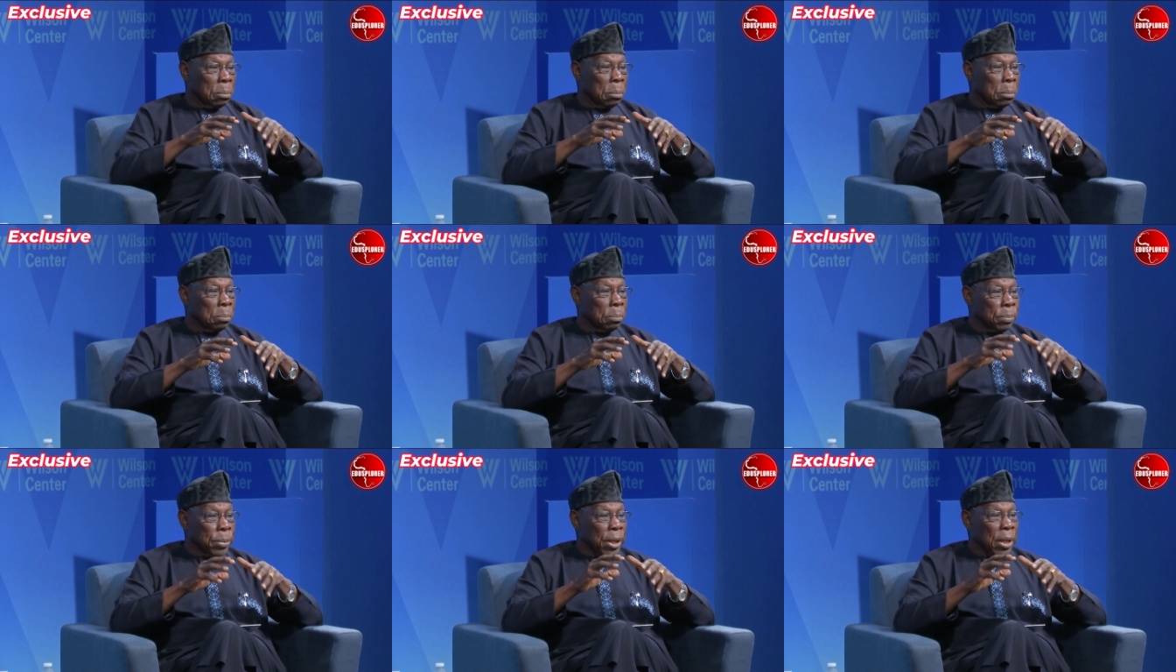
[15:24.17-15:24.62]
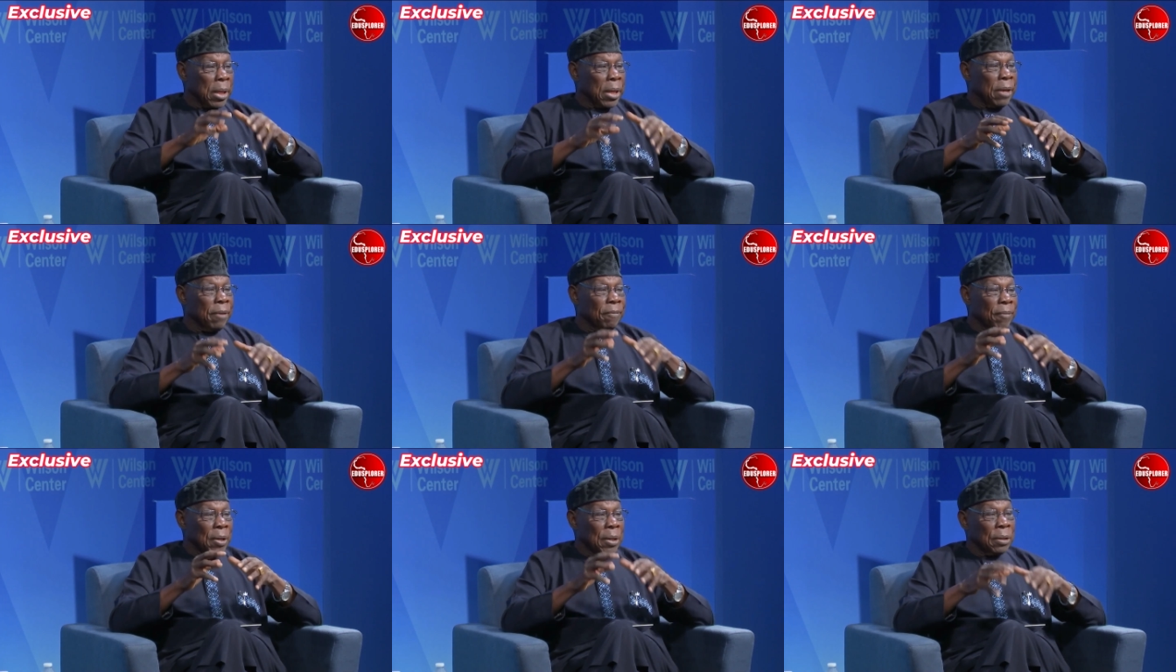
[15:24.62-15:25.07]
being
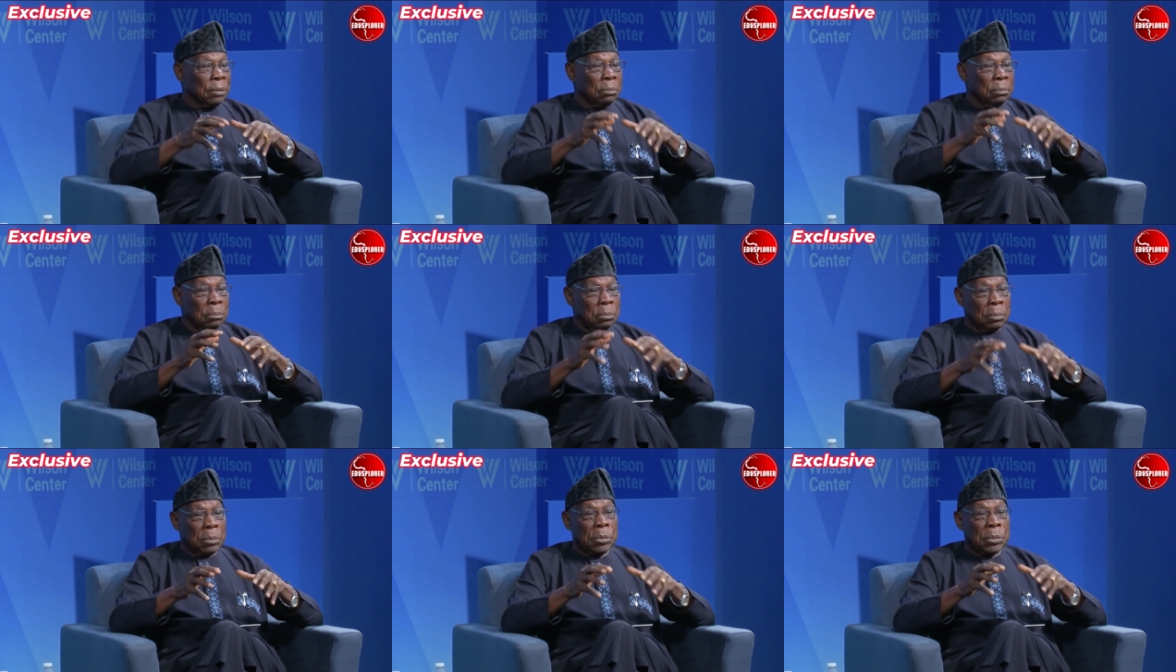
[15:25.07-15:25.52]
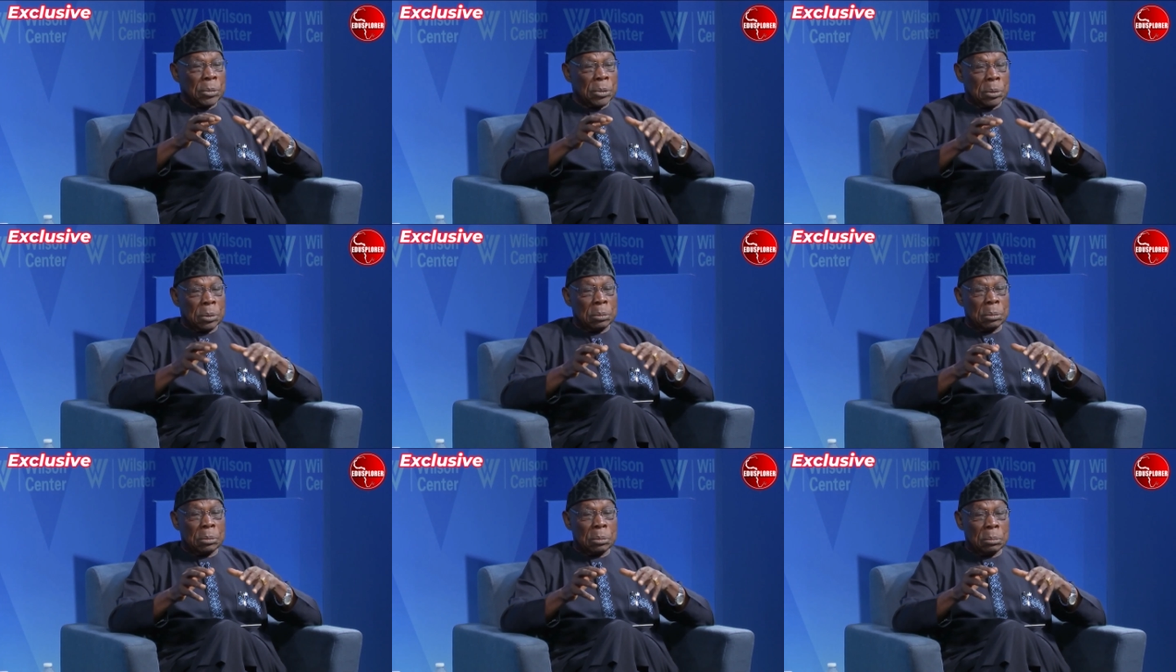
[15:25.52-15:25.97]
given
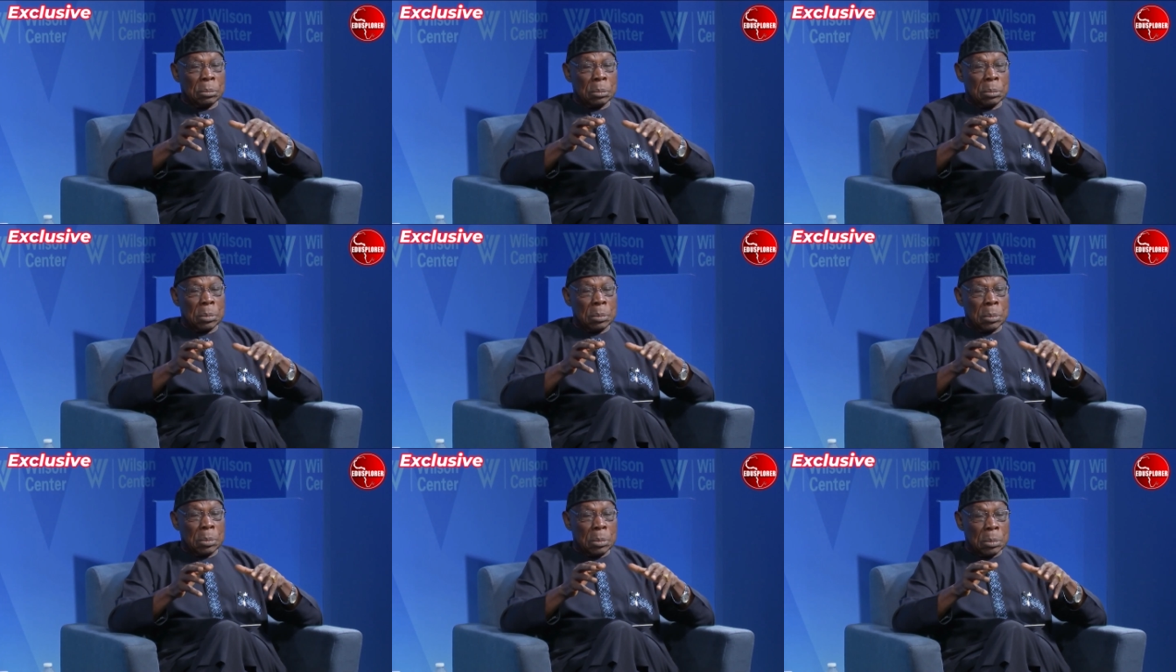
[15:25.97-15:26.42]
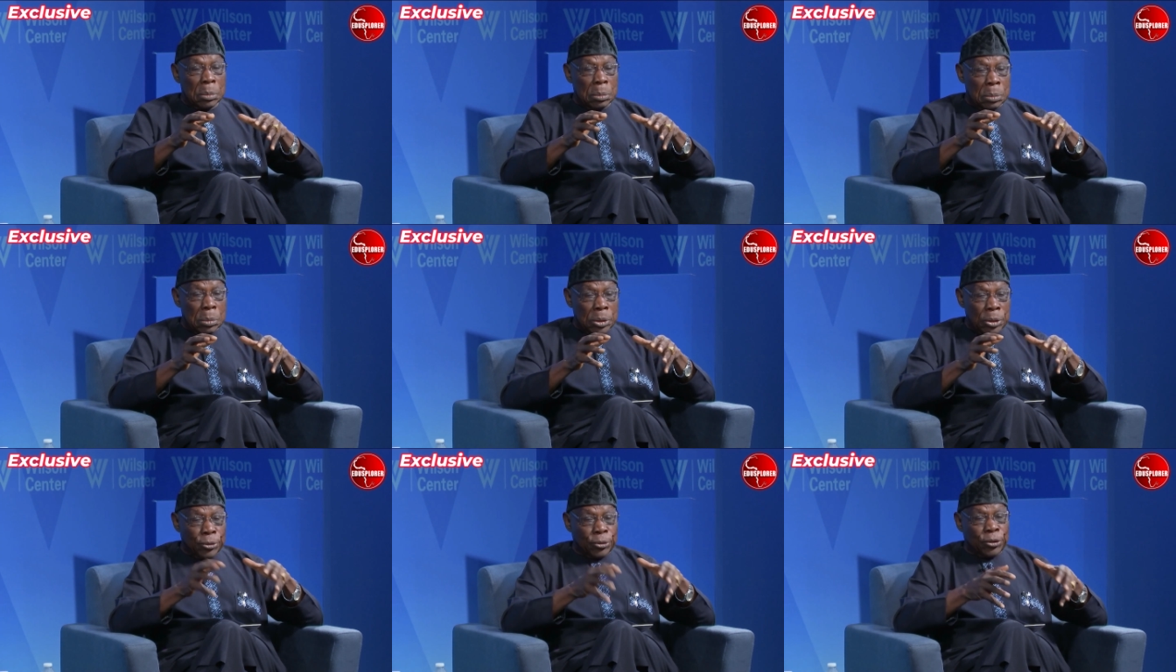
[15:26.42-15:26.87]

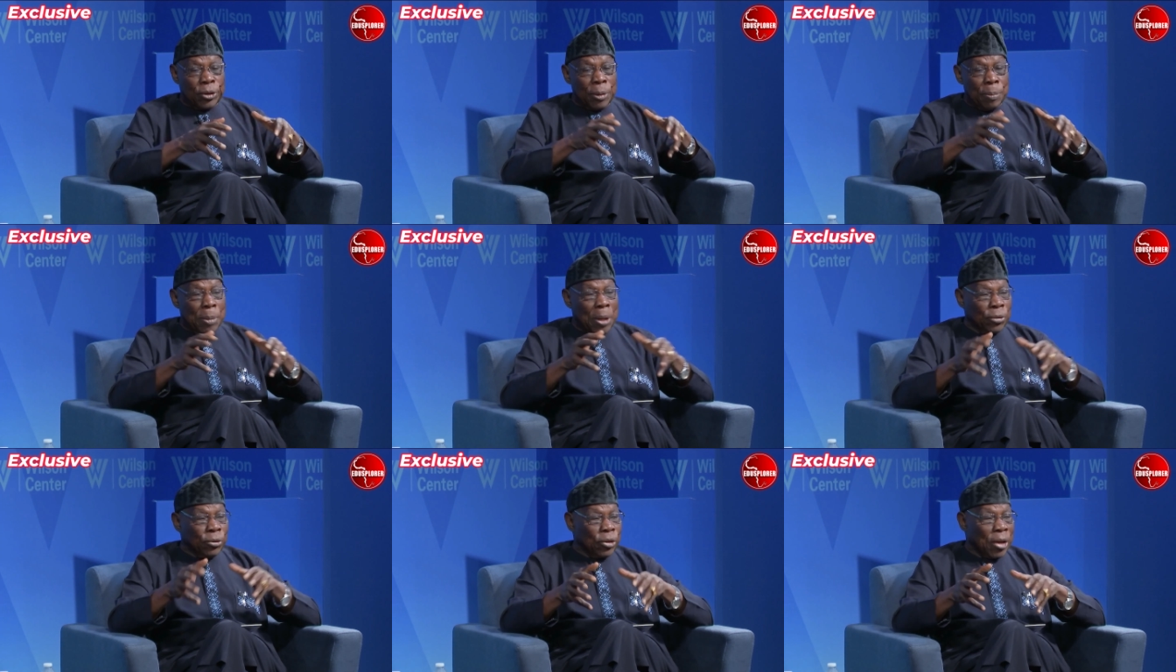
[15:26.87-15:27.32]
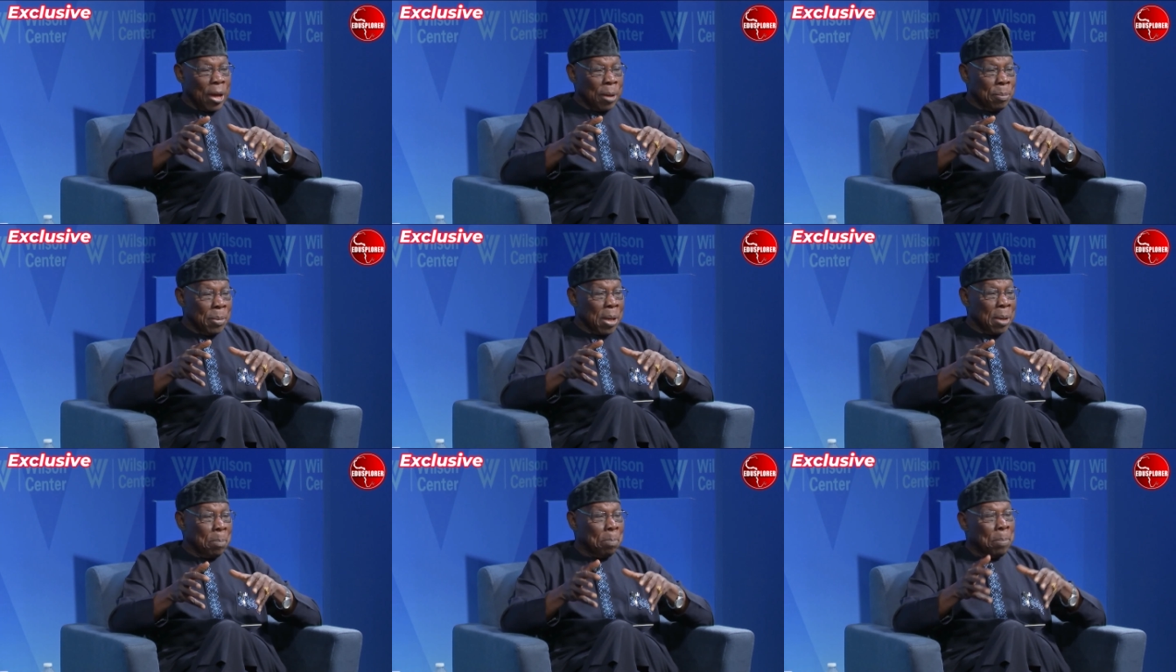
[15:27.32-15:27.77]
the same
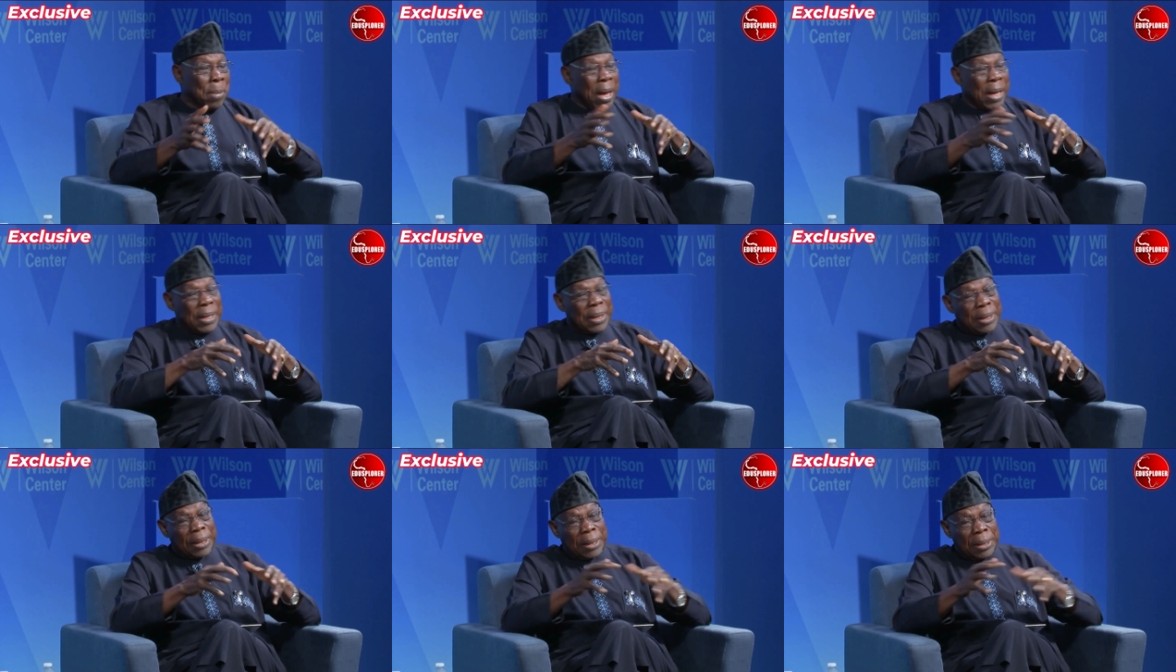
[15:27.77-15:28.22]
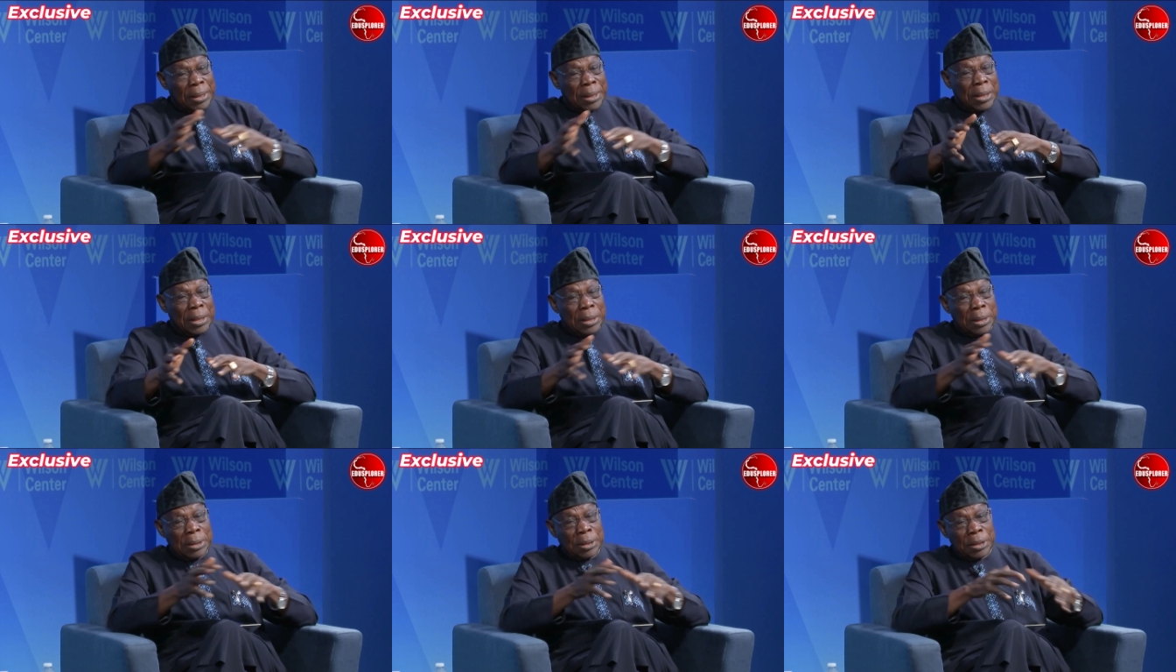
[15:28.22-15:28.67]
assignment by
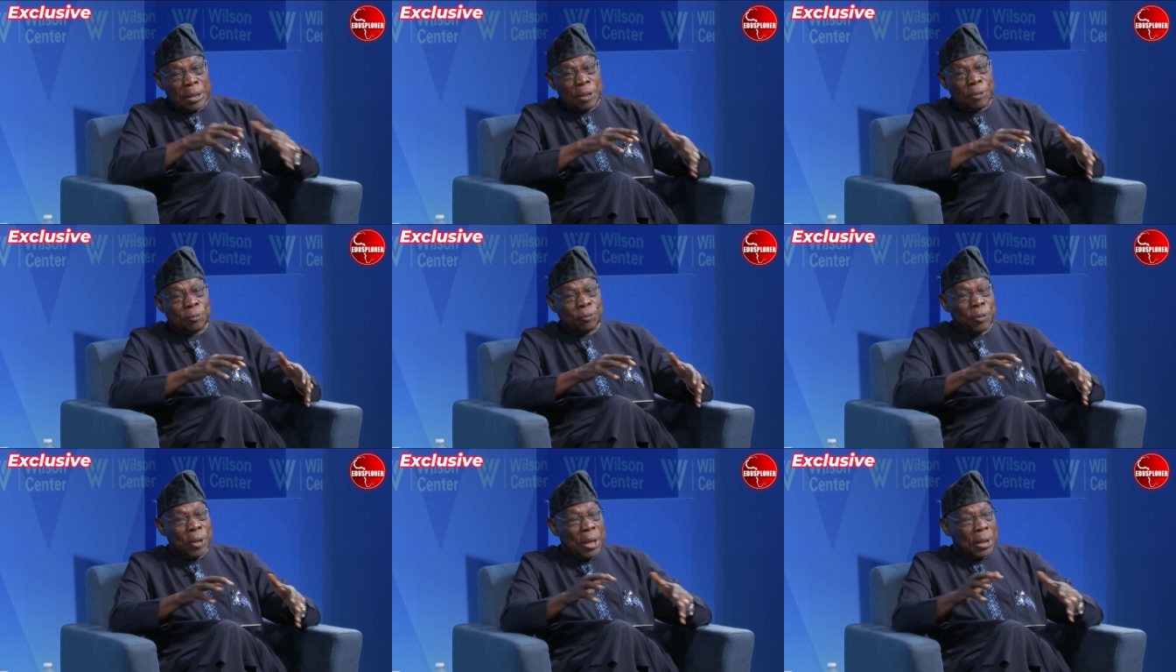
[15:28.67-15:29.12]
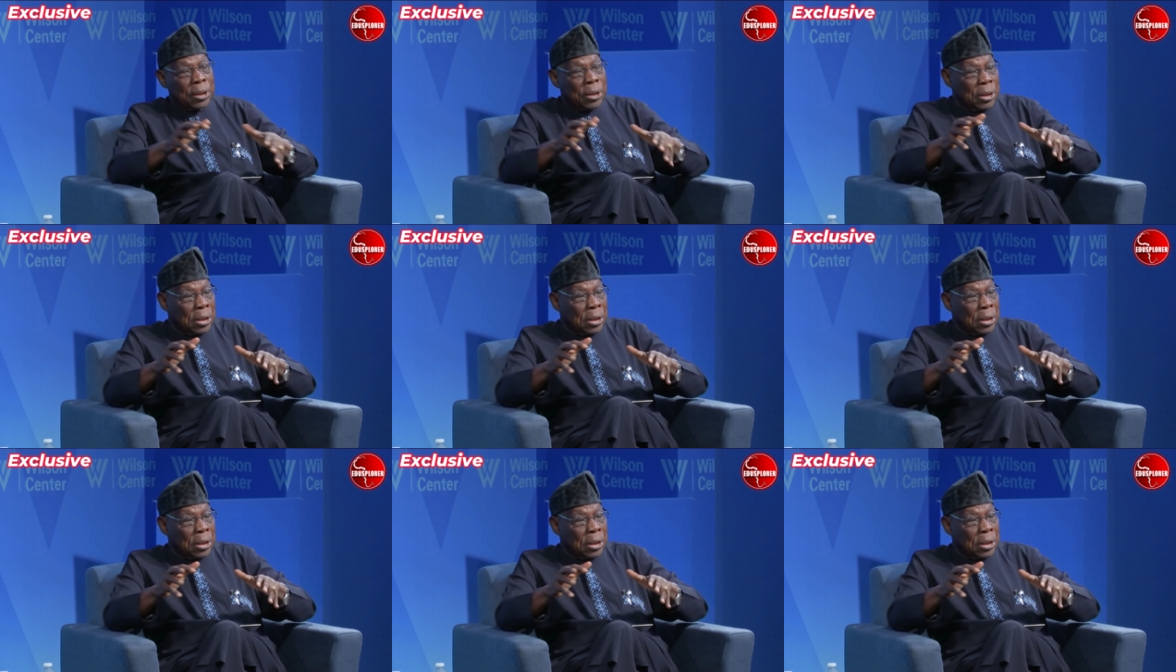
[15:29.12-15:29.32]
three different